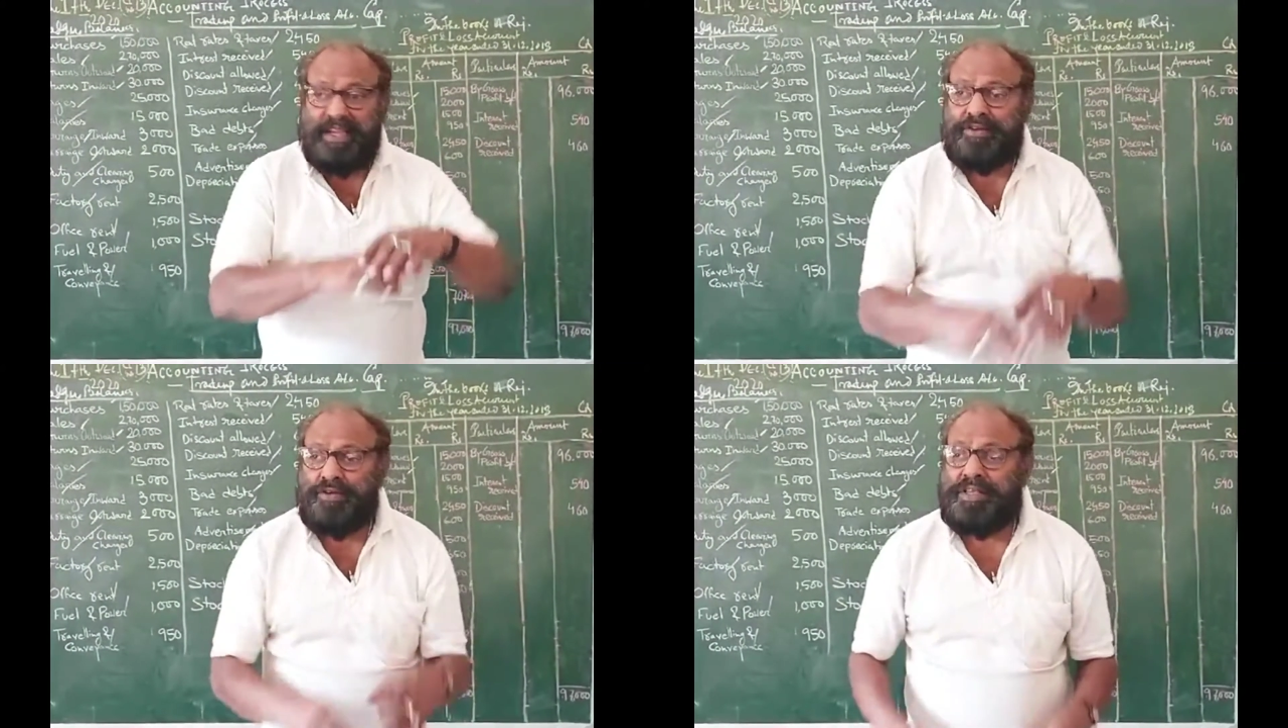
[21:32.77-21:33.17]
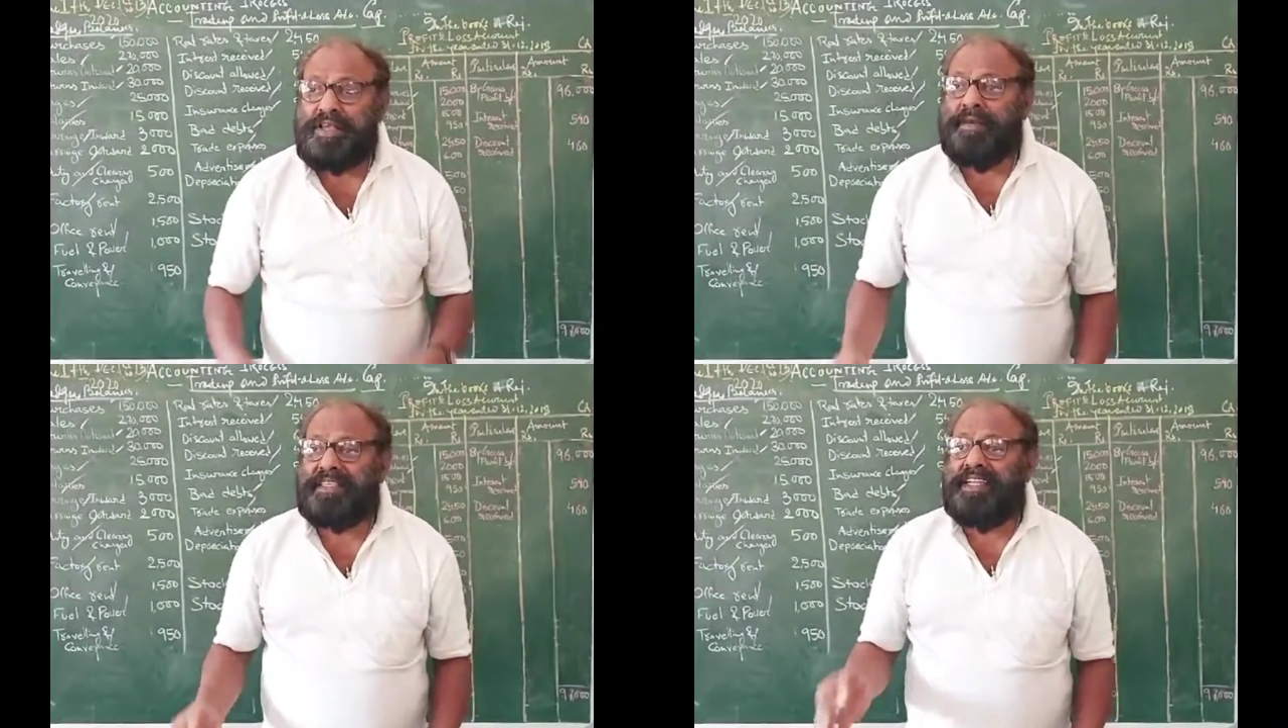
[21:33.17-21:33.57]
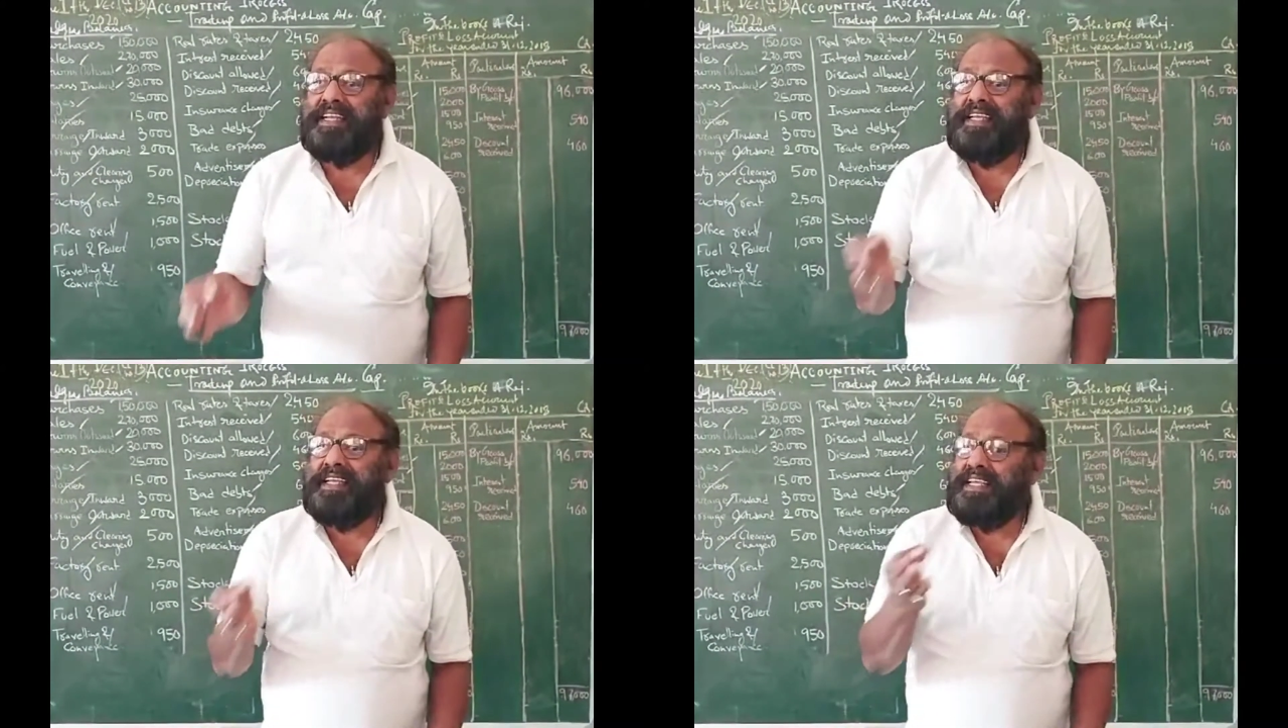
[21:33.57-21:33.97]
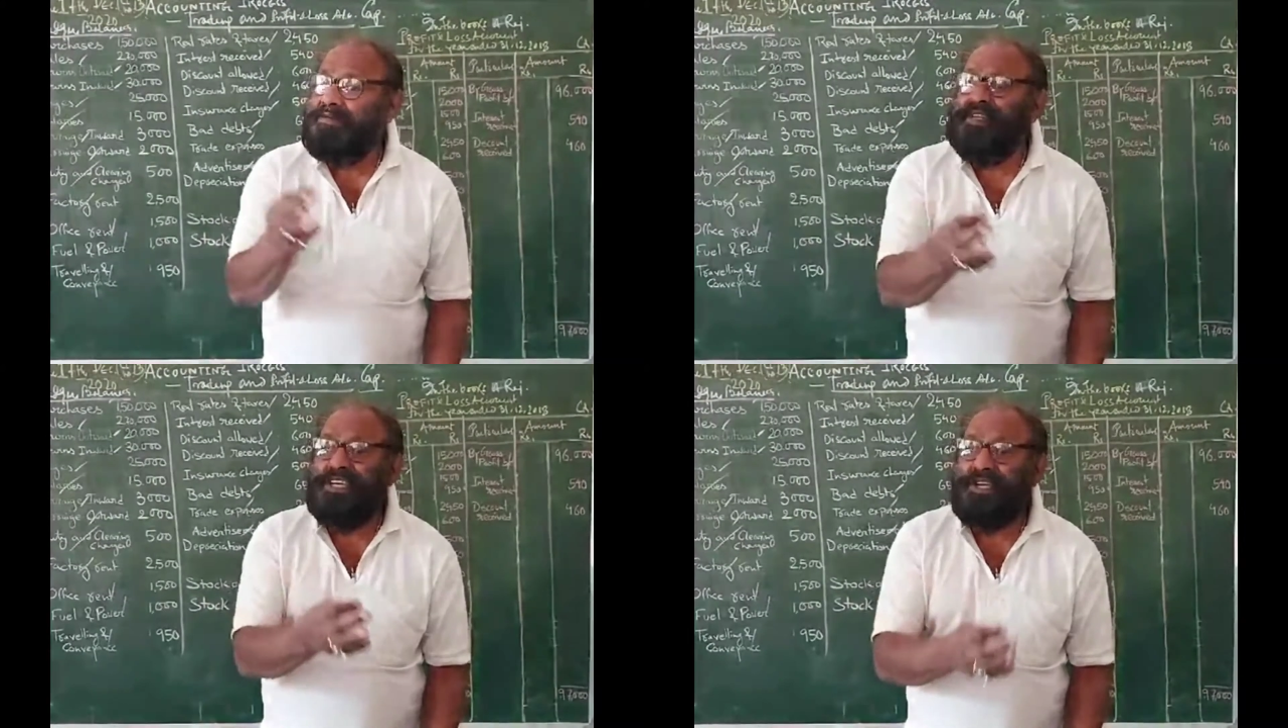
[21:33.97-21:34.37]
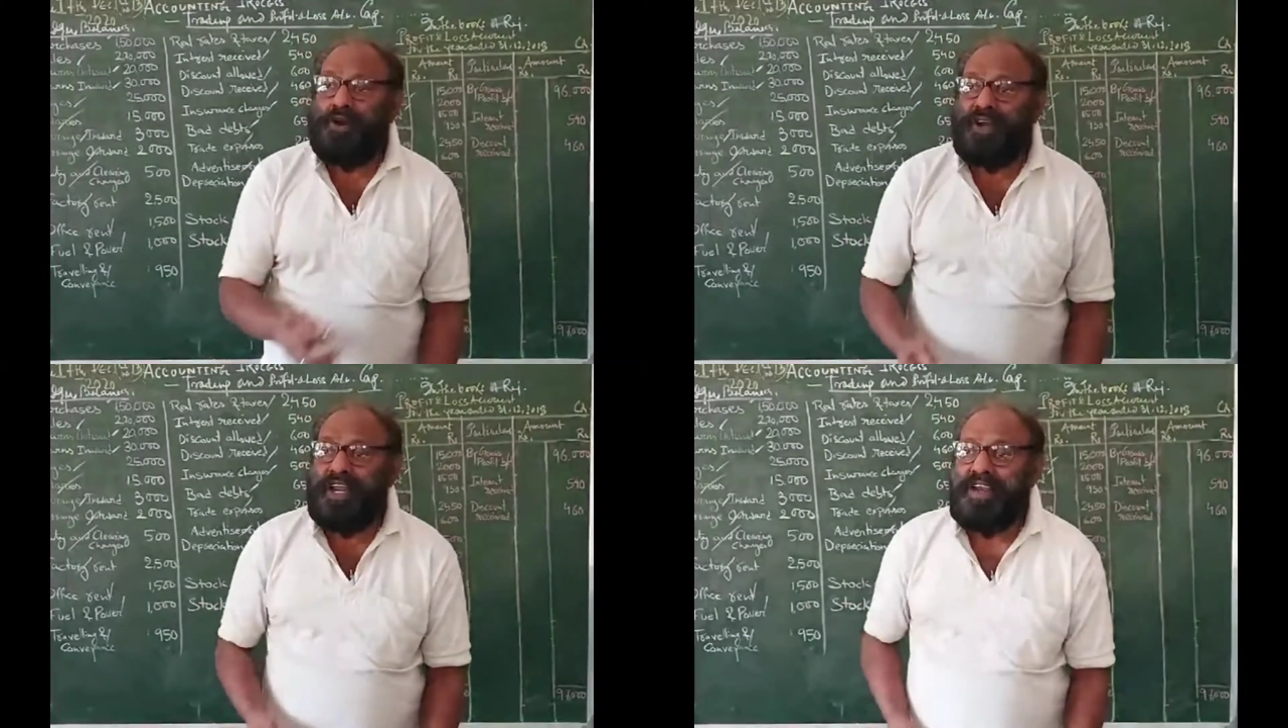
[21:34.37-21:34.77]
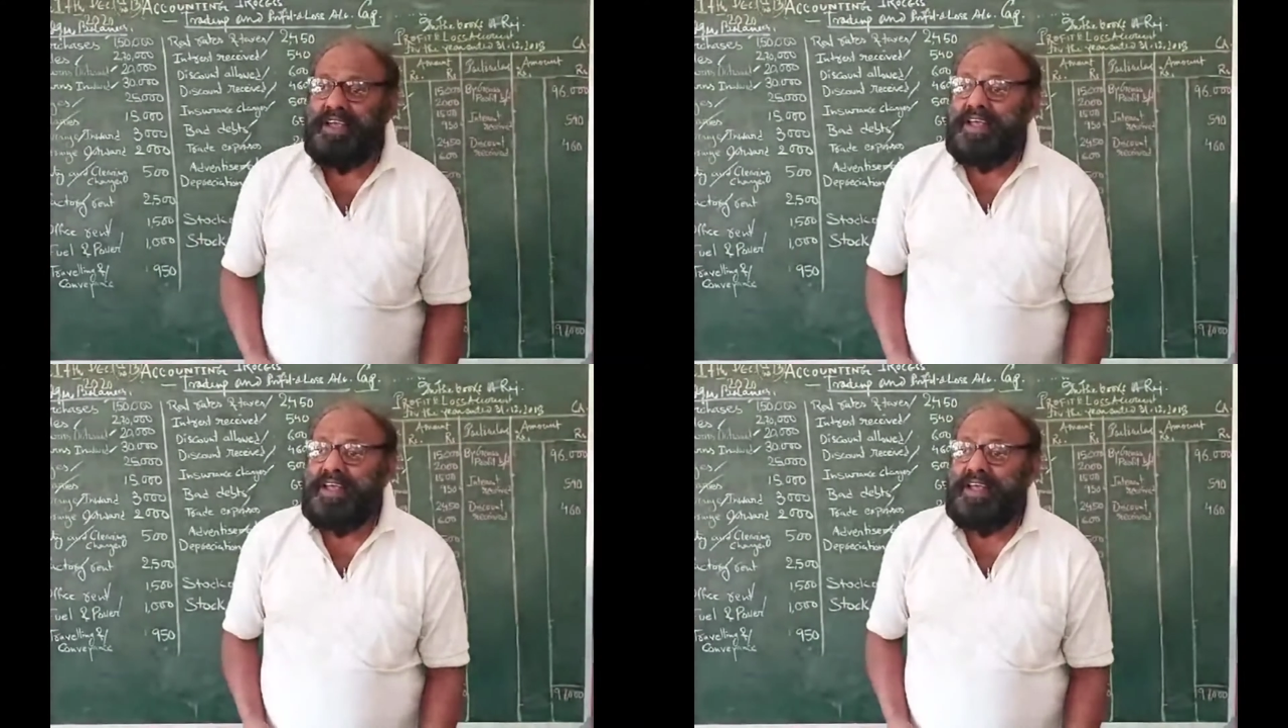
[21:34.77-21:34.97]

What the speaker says: To some extent it has been eroded.